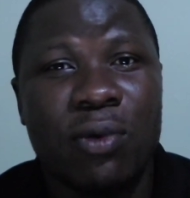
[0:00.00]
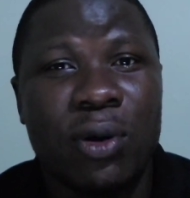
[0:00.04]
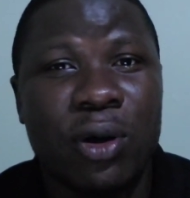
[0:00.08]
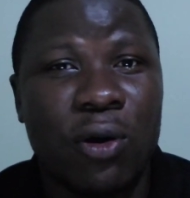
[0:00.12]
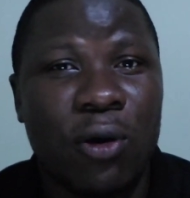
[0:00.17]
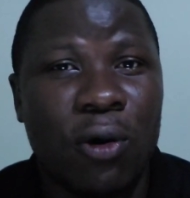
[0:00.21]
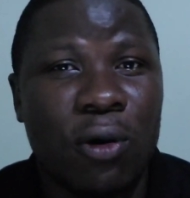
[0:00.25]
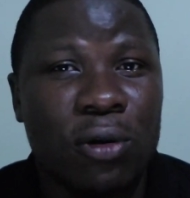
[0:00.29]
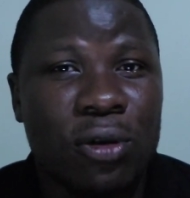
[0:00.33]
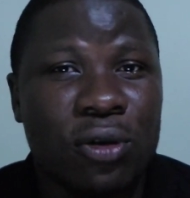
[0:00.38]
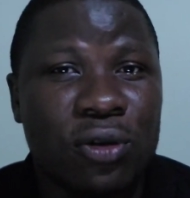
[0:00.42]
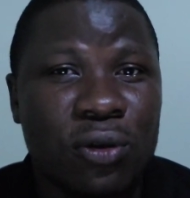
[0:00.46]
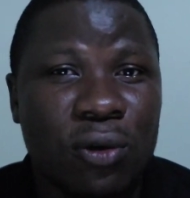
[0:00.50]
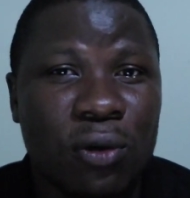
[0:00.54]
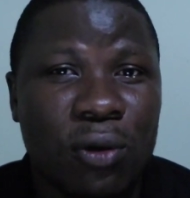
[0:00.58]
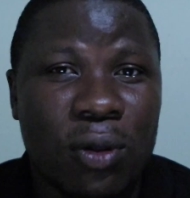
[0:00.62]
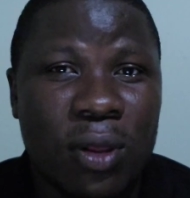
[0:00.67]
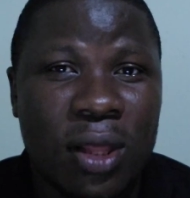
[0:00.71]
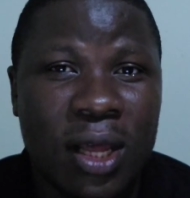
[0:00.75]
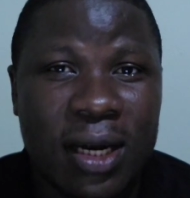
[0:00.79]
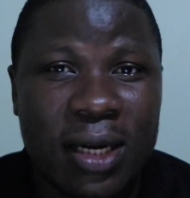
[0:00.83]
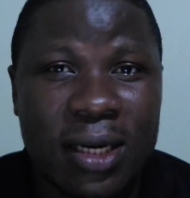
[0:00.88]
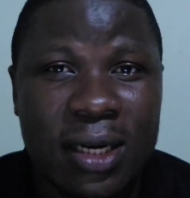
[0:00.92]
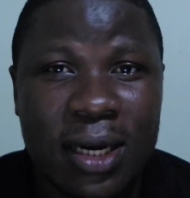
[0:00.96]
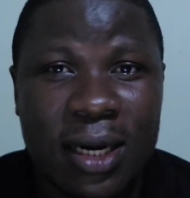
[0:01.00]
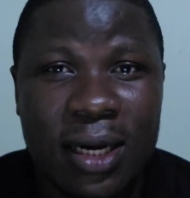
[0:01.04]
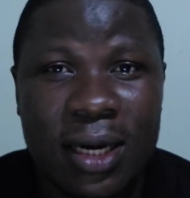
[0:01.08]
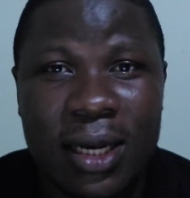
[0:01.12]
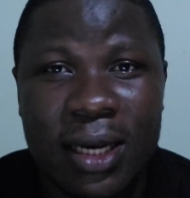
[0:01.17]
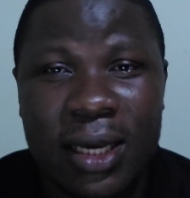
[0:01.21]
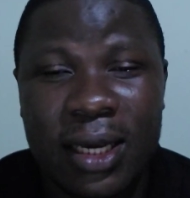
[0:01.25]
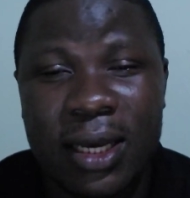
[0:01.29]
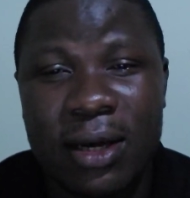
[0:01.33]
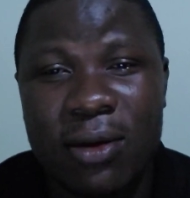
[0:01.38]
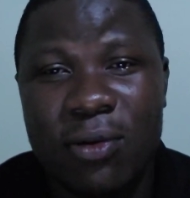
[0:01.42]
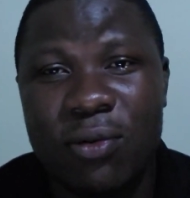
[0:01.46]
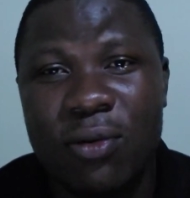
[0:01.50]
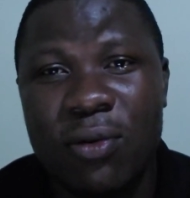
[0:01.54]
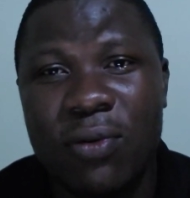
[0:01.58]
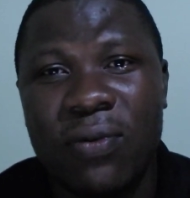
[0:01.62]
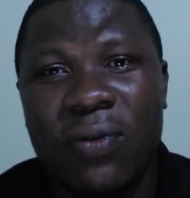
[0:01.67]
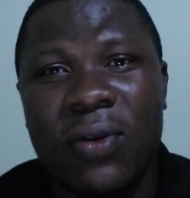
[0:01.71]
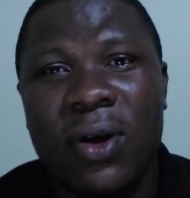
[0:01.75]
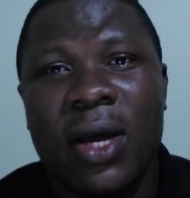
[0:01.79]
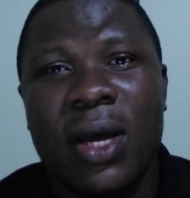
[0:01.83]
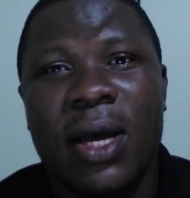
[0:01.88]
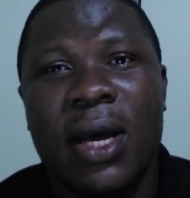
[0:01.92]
We all saw that leaking roof